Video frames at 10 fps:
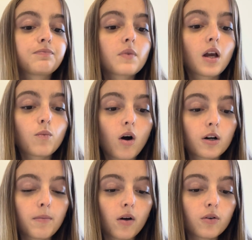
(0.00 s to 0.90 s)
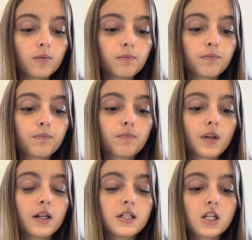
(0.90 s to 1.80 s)
a water bottle,
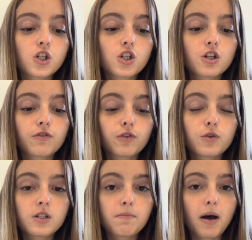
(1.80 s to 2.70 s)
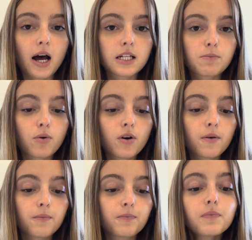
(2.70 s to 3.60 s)
in addition to Froon's
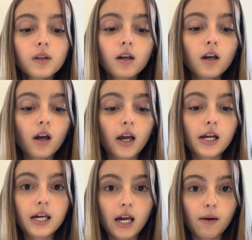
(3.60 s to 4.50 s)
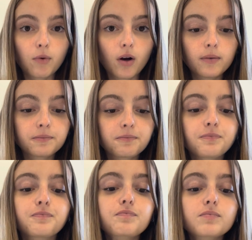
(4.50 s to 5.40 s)
passport, a camera,
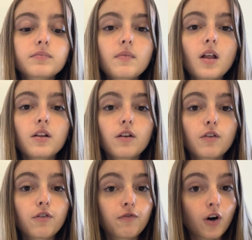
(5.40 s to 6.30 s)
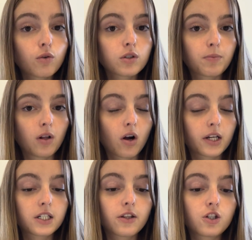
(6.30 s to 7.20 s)
phones
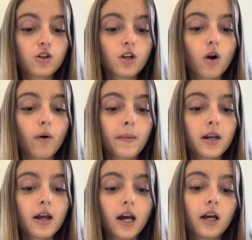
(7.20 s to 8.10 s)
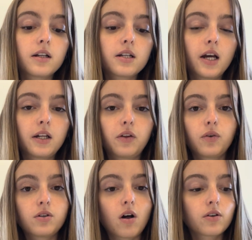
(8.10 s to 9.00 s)
belonging to the two young women, and
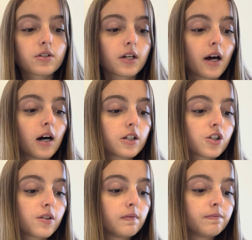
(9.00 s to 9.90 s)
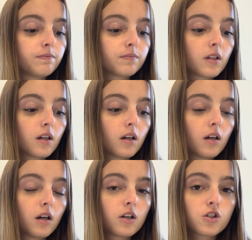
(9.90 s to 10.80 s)
$83 in cash.
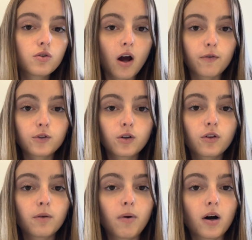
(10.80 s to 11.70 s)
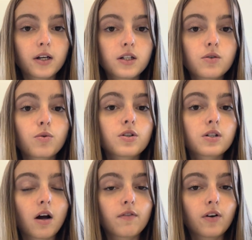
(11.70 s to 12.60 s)
Soon after, their bodies were
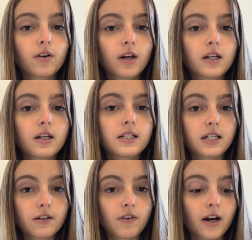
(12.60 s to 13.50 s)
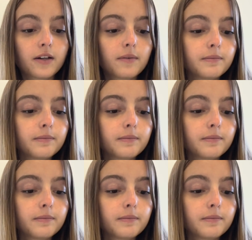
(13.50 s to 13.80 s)
discovered and identified.